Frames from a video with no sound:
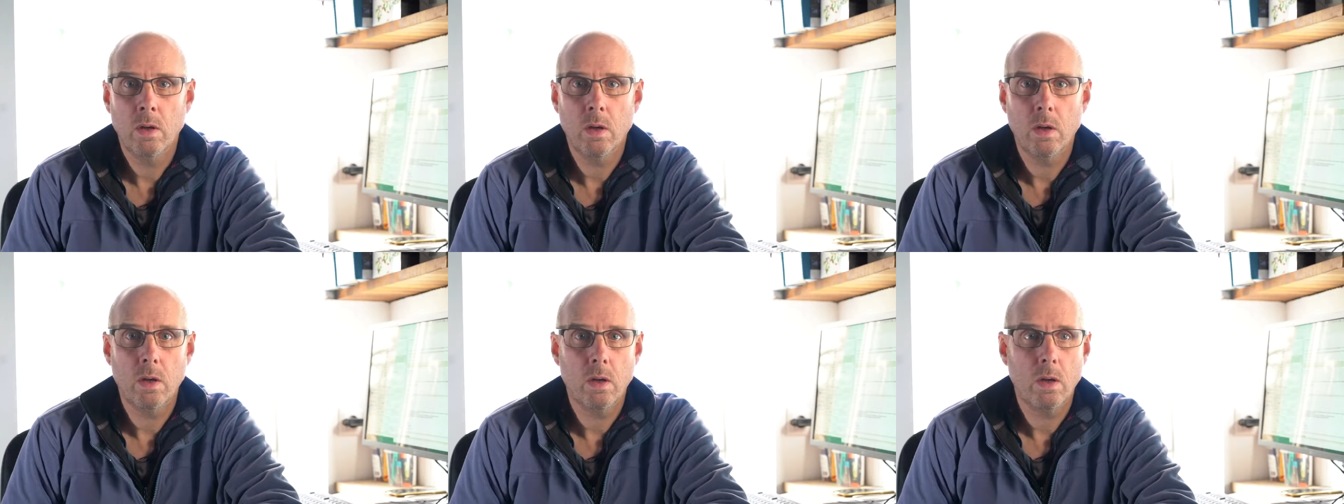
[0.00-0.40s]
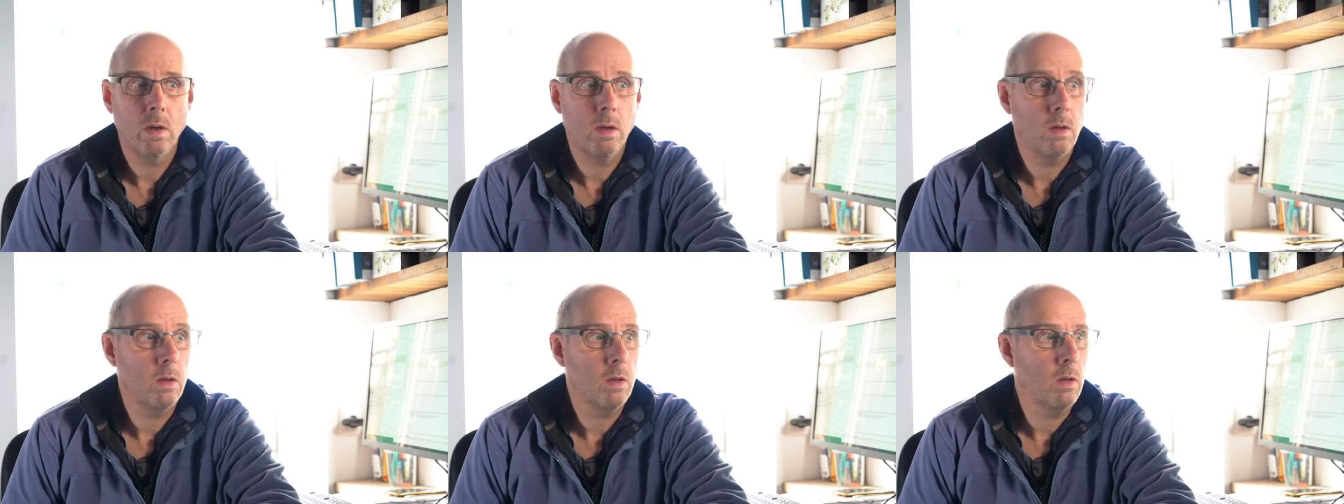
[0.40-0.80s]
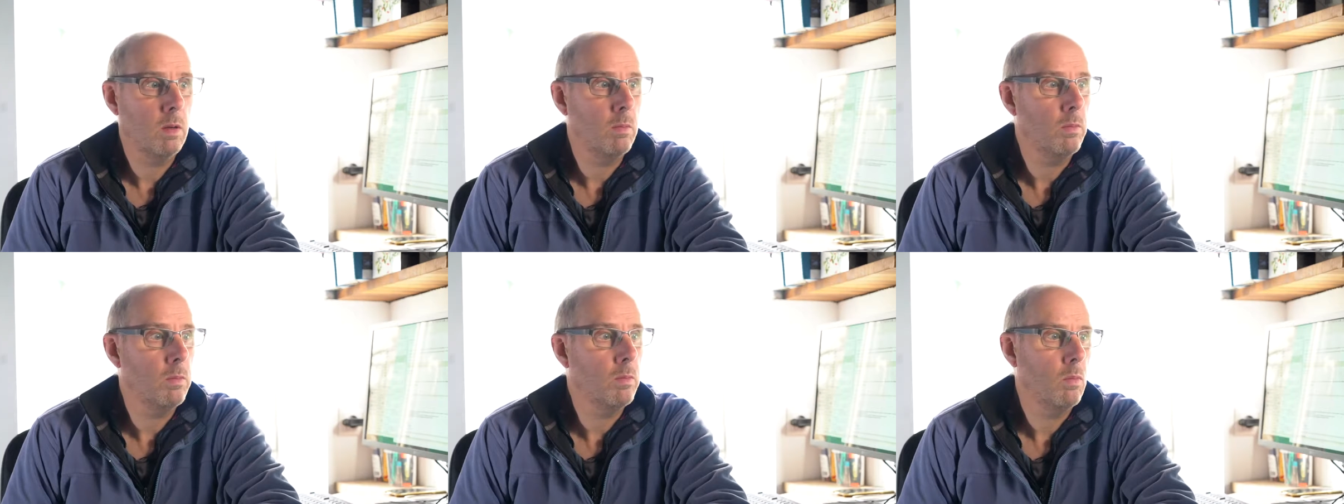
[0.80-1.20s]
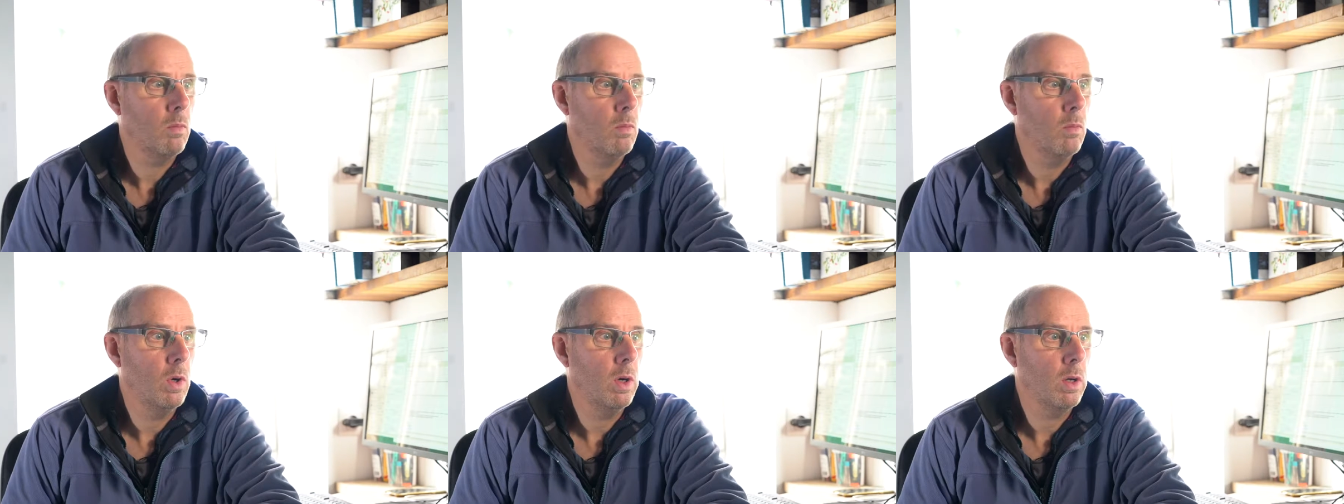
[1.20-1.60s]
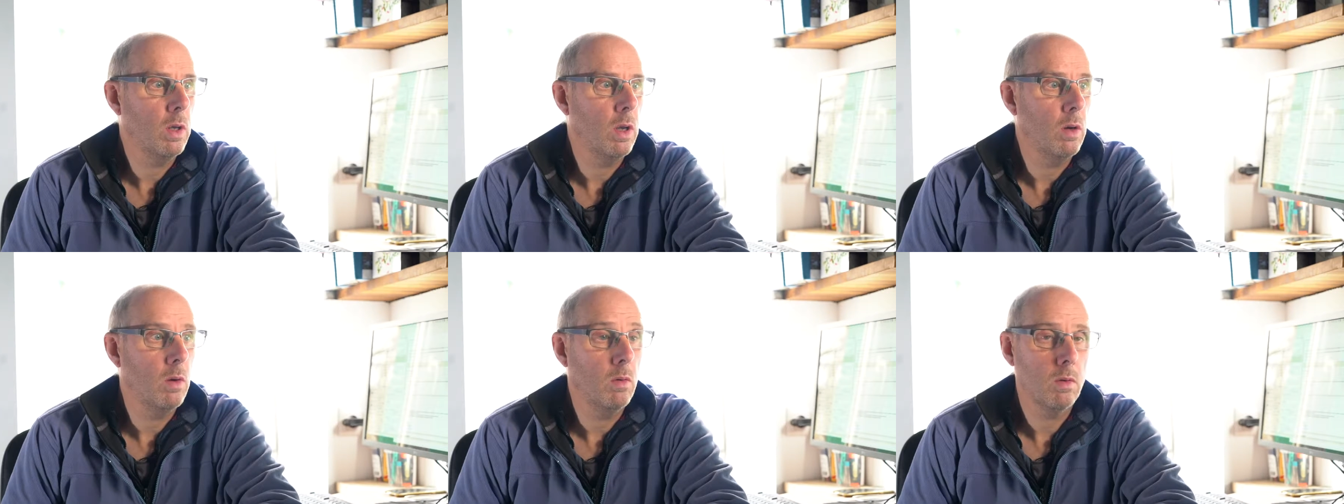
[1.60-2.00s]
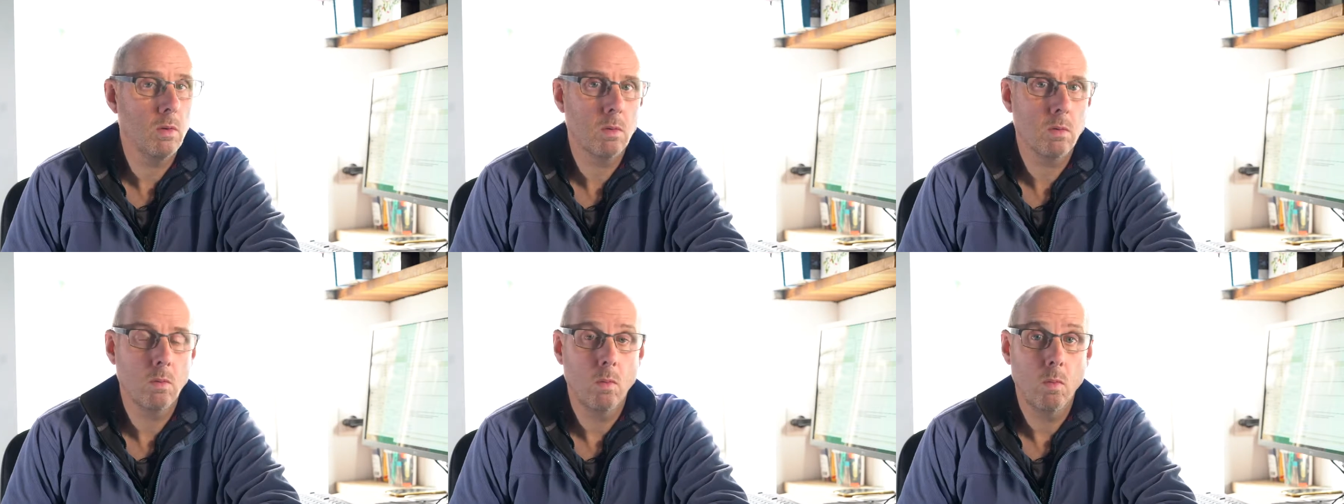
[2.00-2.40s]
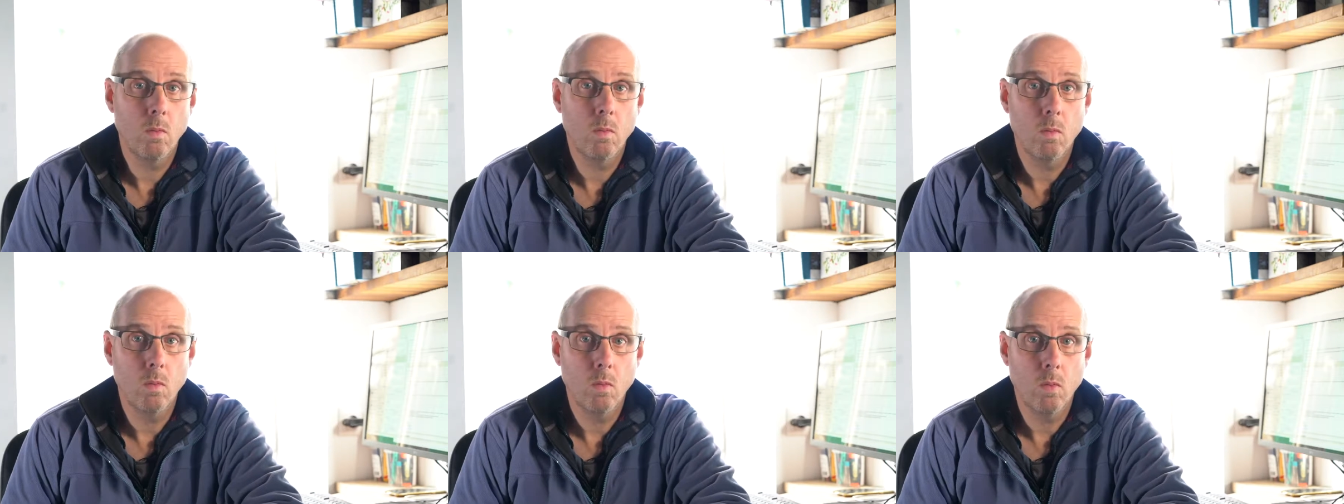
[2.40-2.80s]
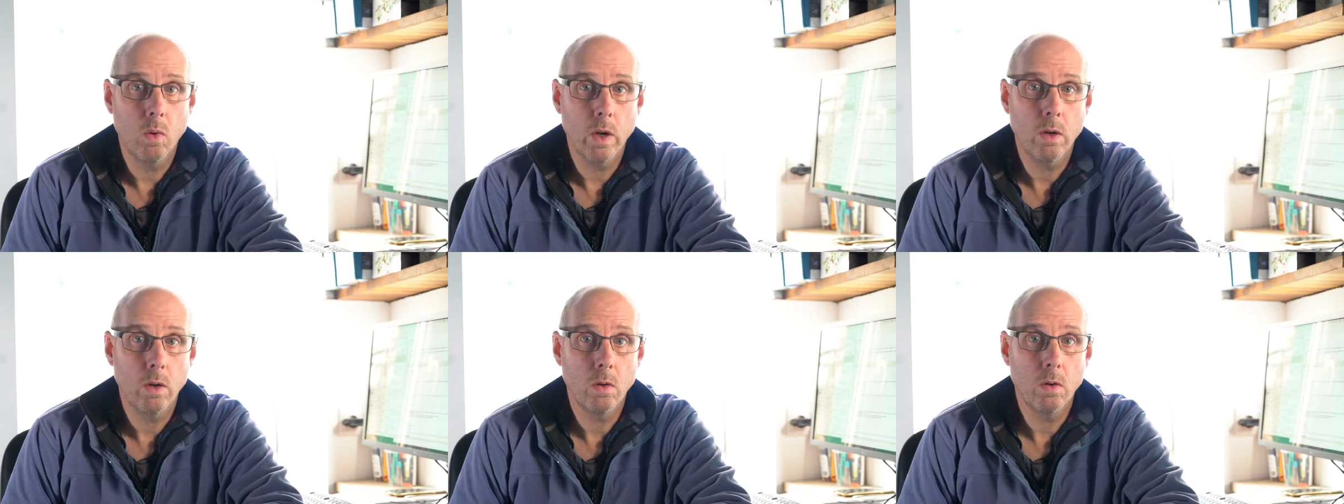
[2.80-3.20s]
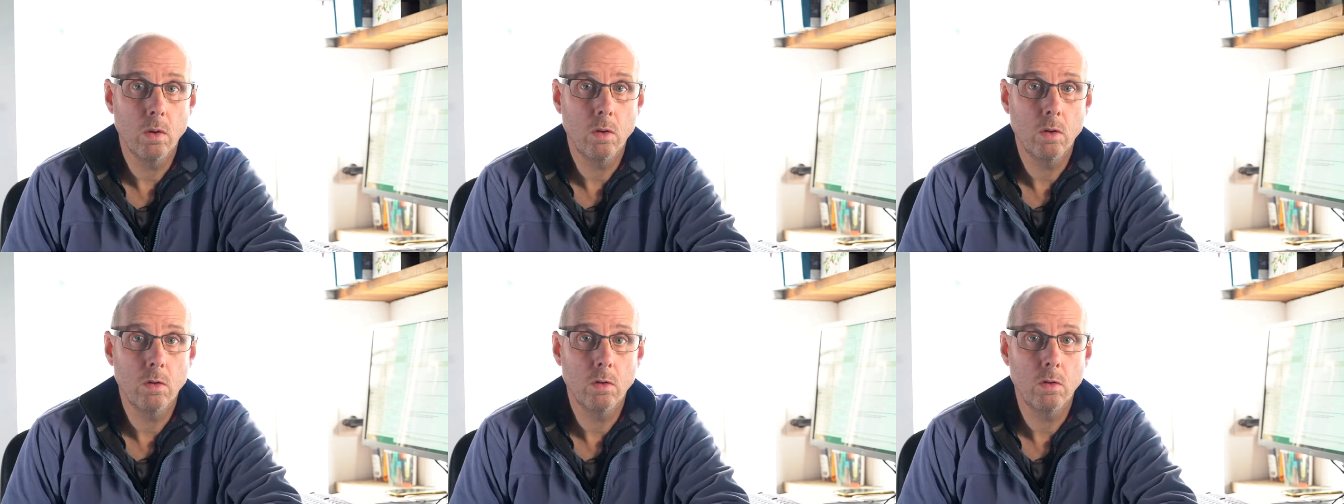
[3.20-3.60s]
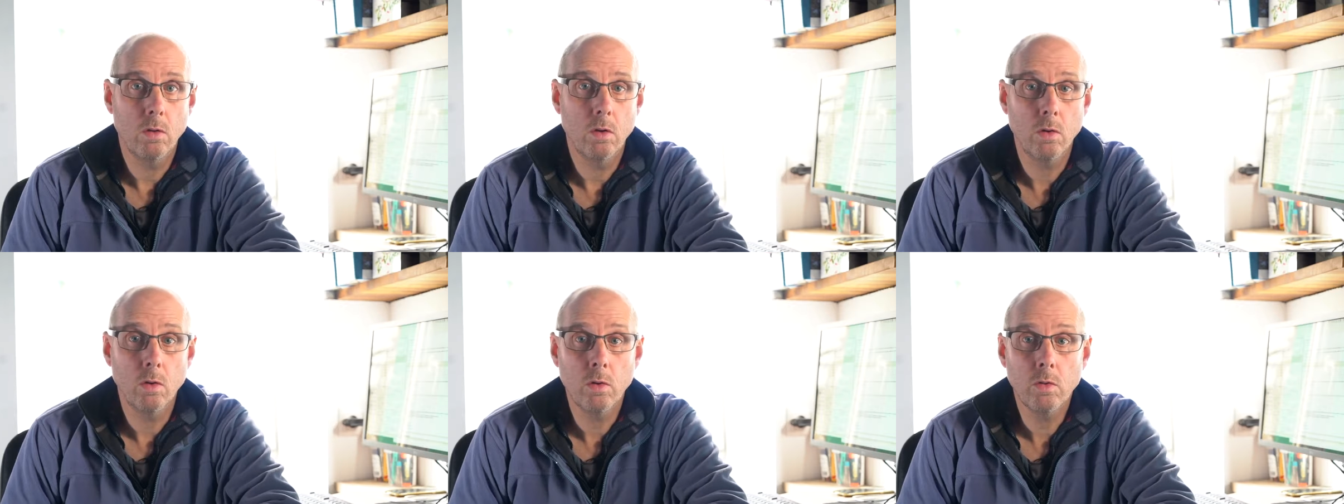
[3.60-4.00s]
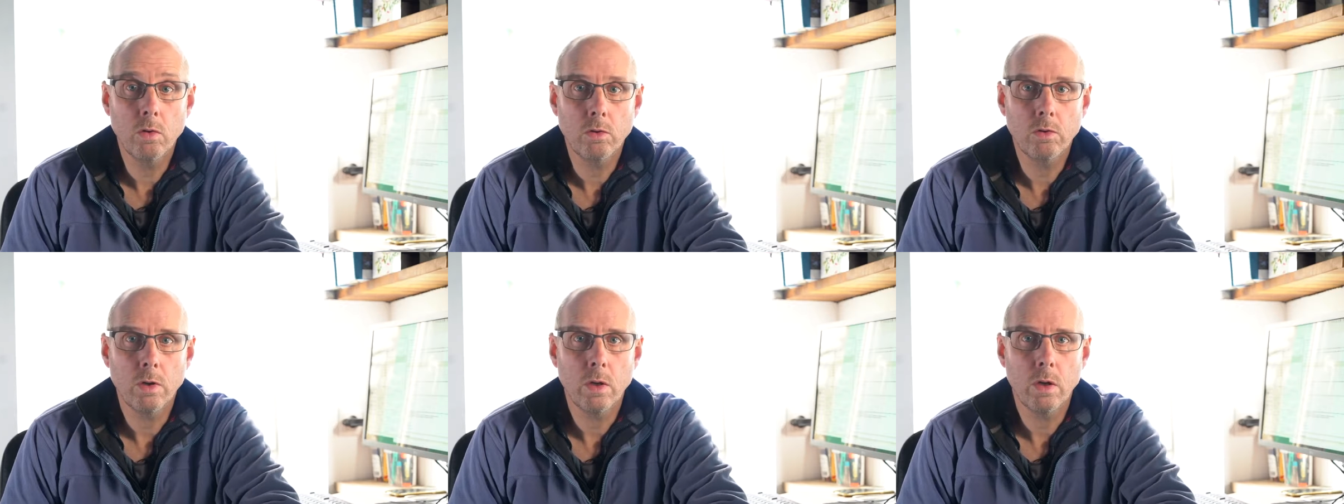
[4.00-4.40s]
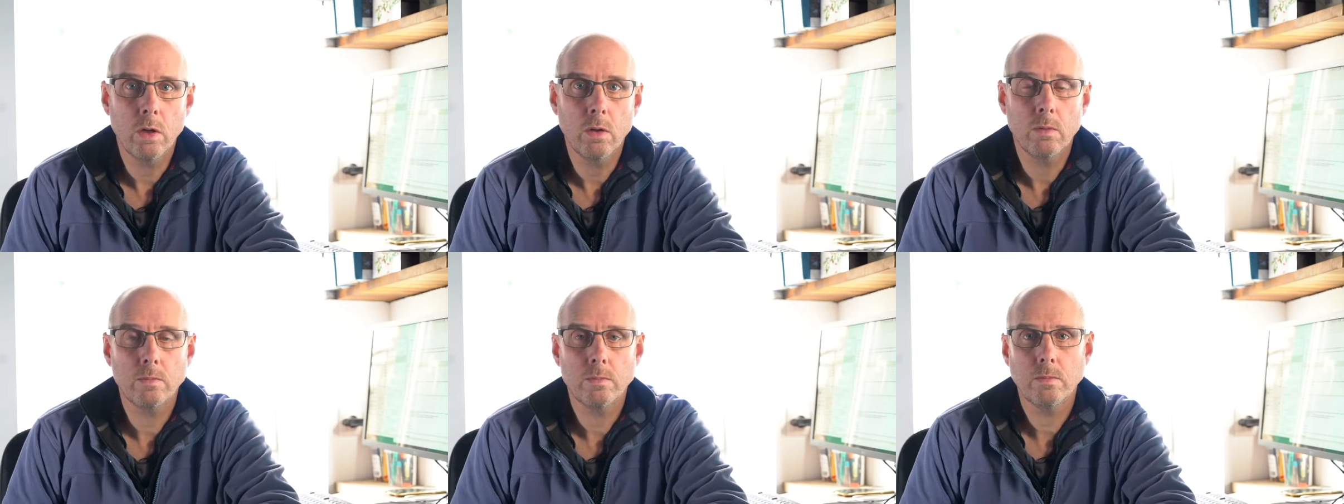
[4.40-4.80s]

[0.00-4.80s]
and work out when you're going to do the training.